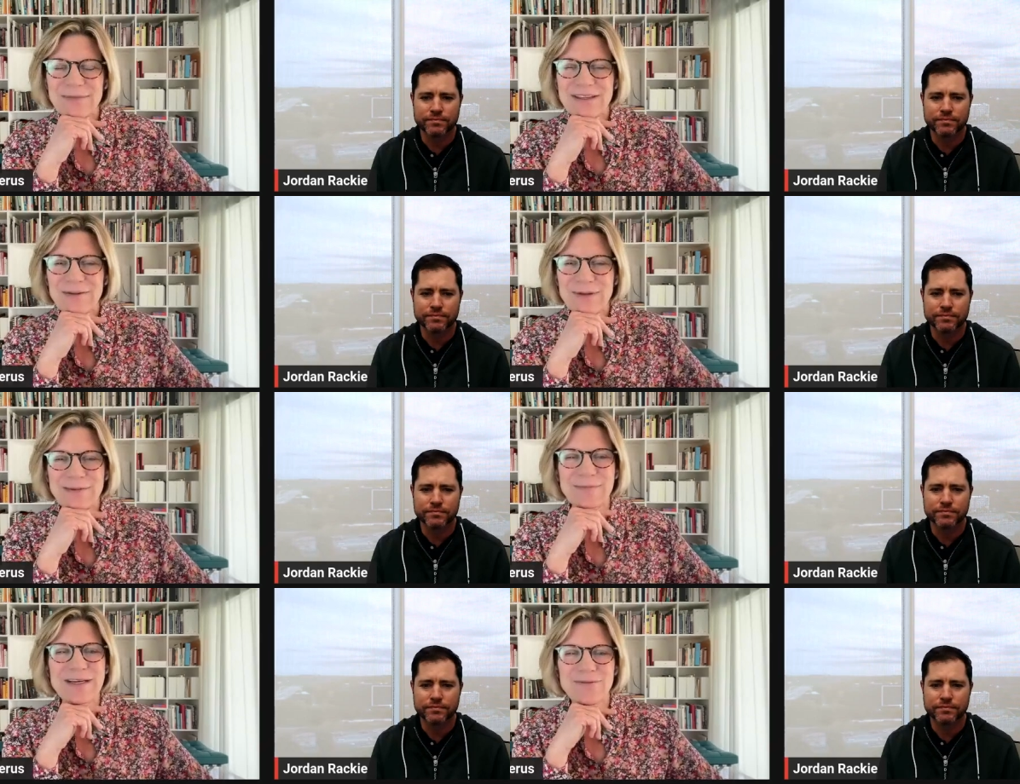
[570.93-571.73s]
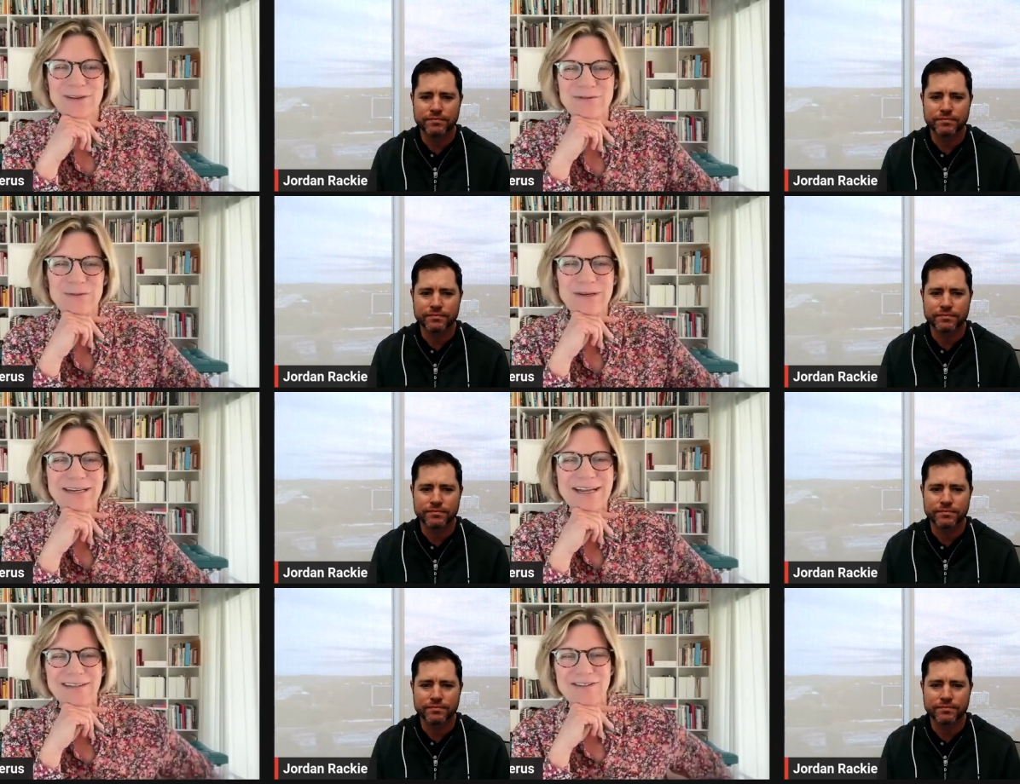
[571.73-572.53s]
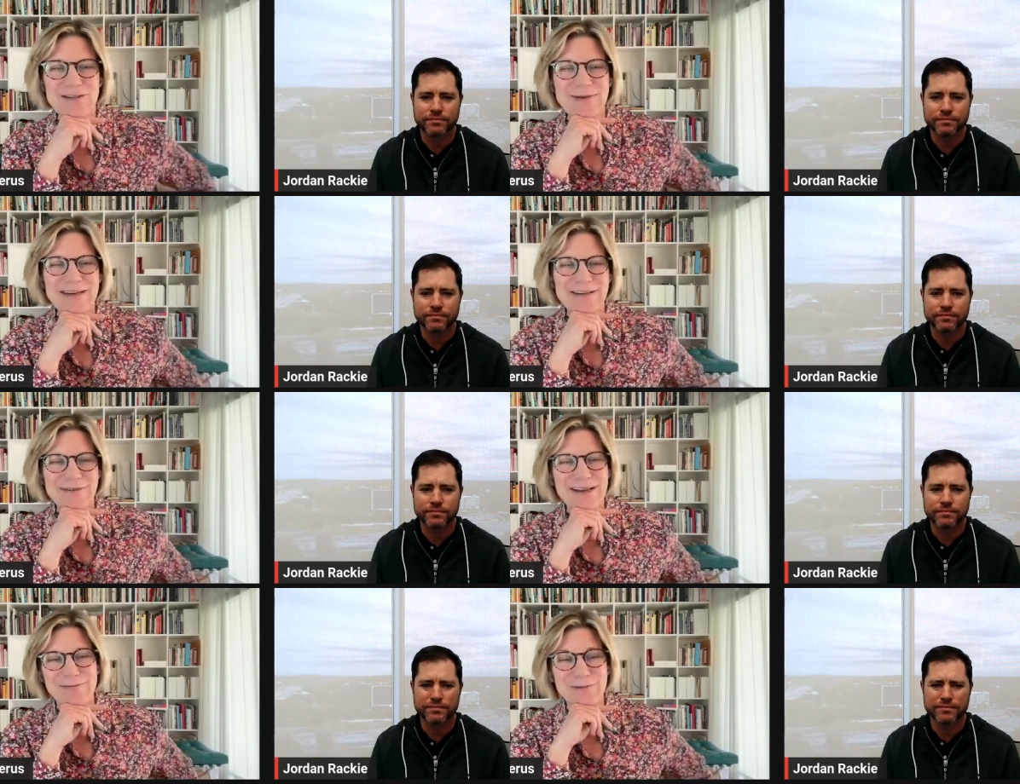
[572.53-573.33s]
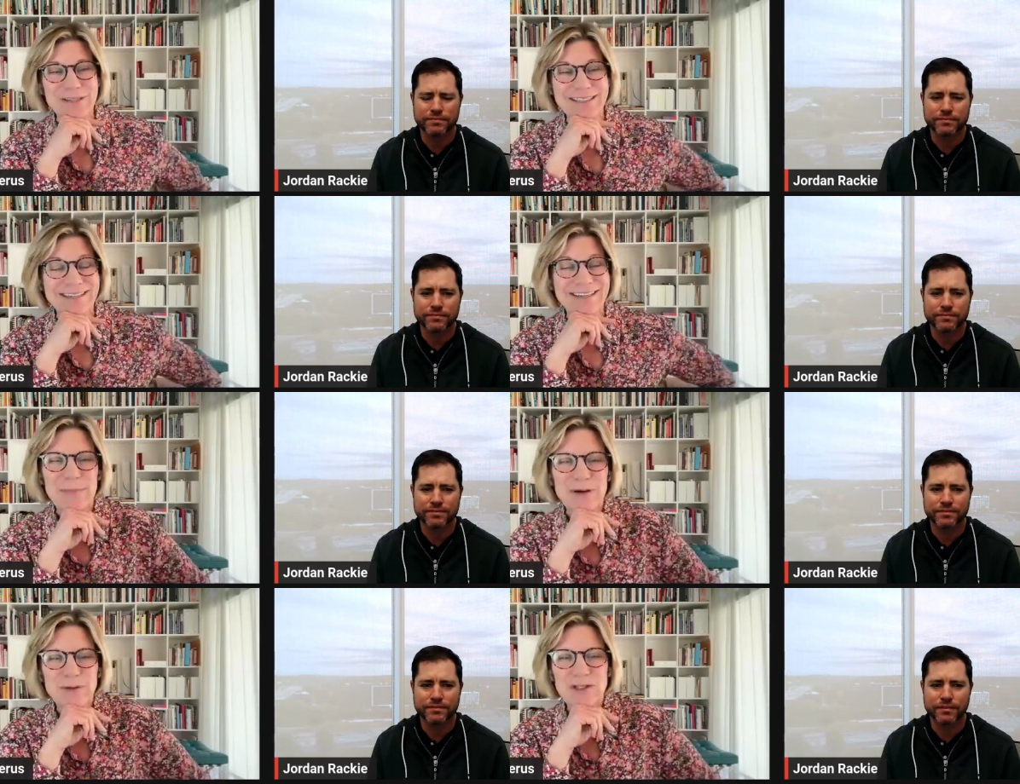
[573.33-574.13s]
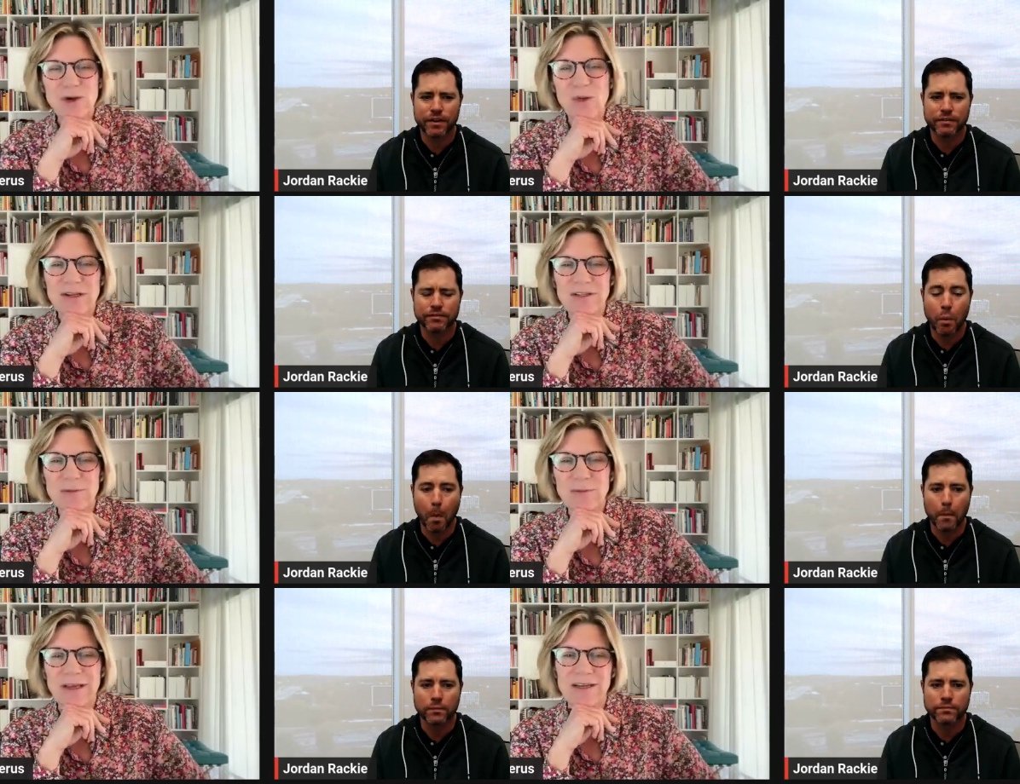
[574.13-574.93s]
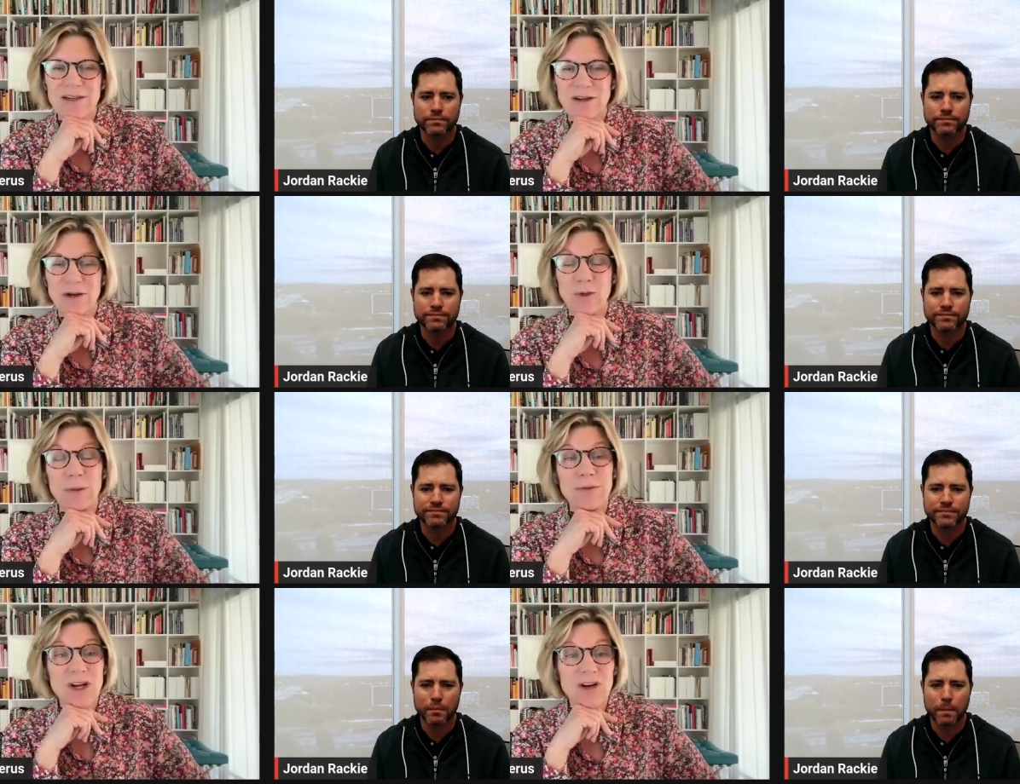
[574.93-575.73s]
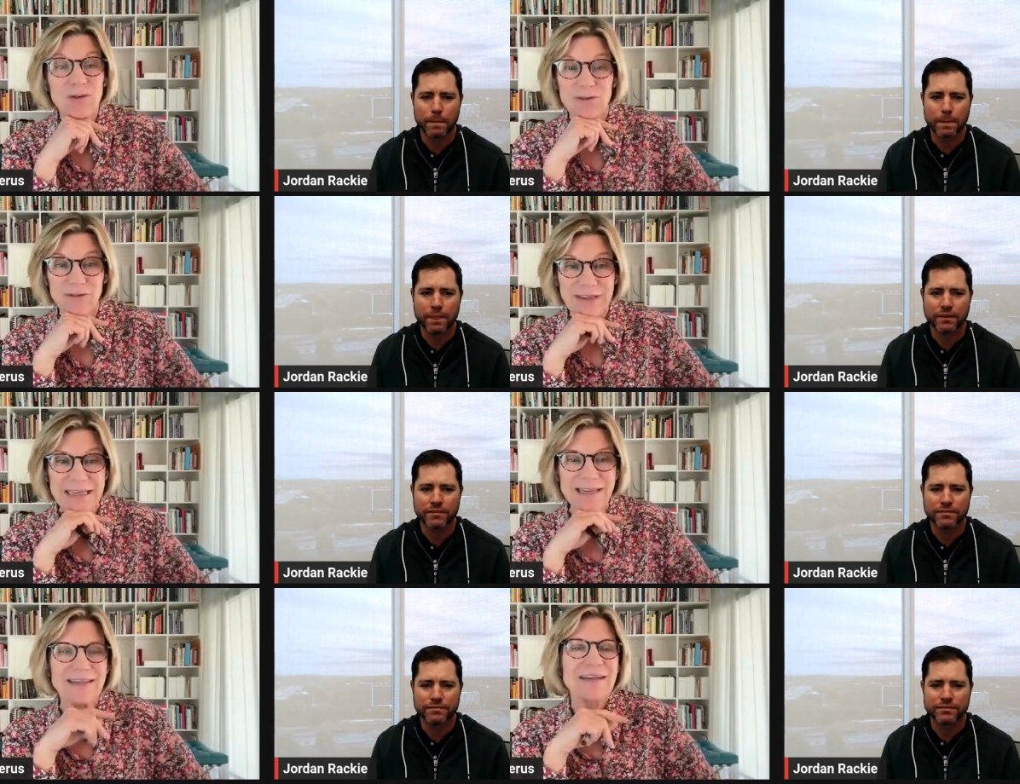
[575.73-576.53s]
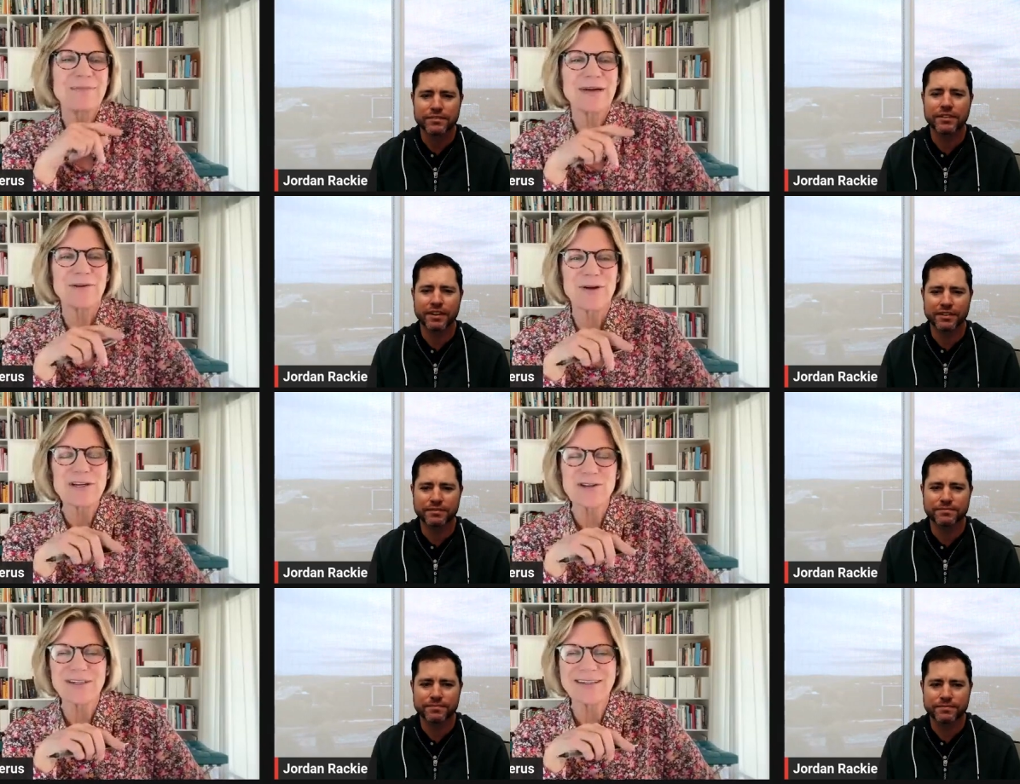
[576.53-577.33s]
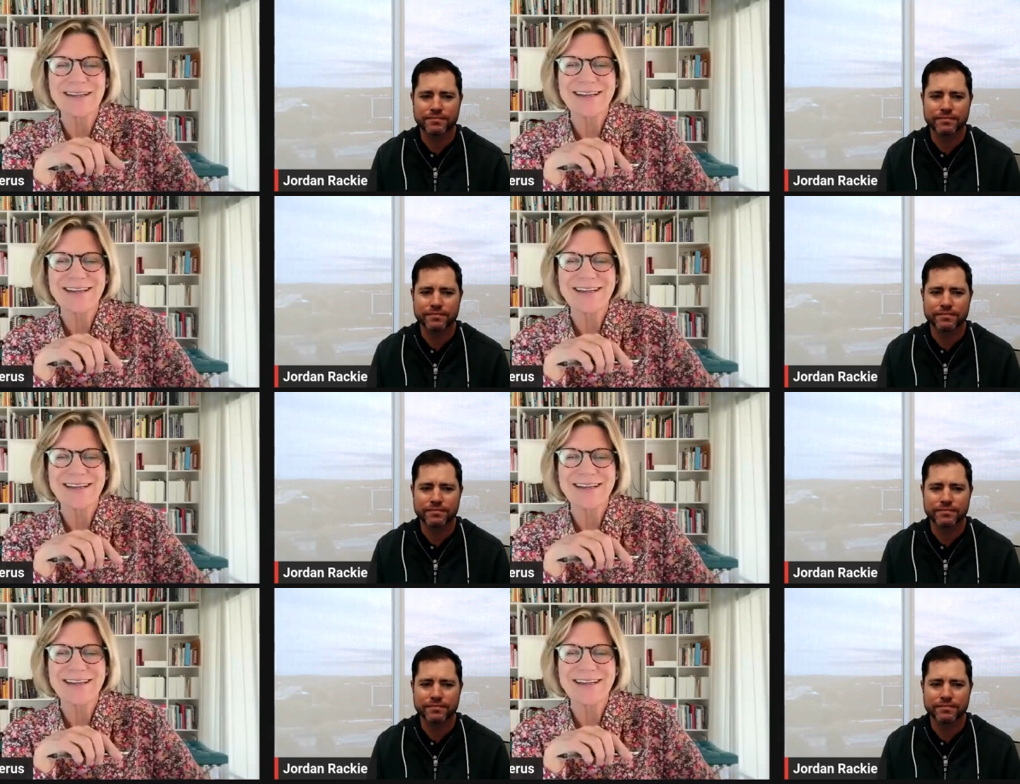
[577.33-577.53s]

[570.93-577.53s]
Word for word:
Speaker 1: something that might benefit from analogy, but I don't have one. Post quantum cryptography yeah. migration.